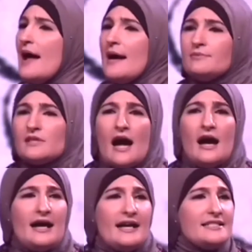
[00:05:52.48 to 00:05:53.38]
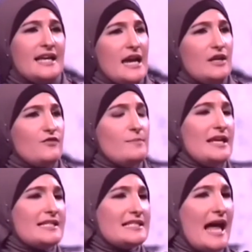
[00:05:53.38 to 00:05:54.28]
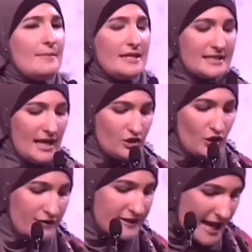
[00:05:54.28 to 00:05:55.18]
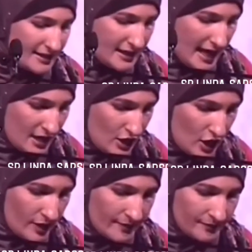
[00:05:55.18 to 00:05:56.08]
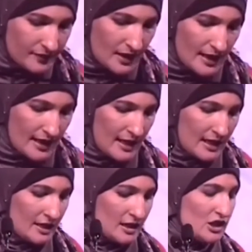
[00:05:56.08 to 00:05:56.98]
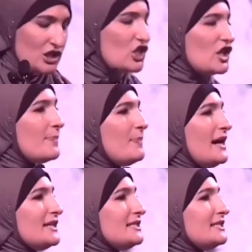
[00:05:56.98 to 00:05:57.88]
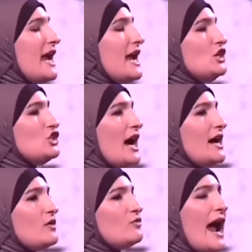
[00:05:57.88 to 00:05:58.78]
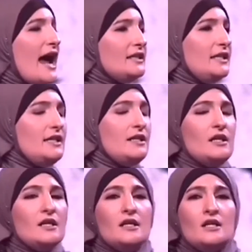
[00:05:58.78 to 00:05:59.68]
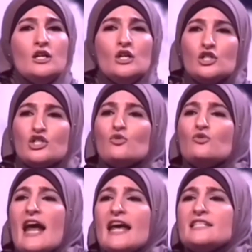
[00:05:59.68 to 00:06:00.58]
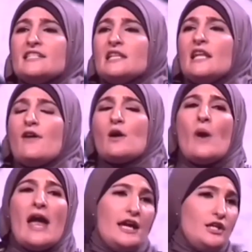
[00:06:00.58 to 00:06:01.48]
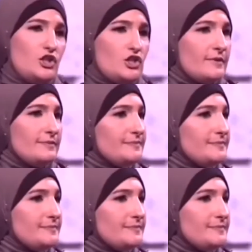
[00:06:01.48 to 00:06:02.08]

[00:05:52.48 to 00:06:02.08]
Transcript: Imam Taha Hussein from the Islamic Center of San Diego, stood up on a stage at a rally to raise the living wage.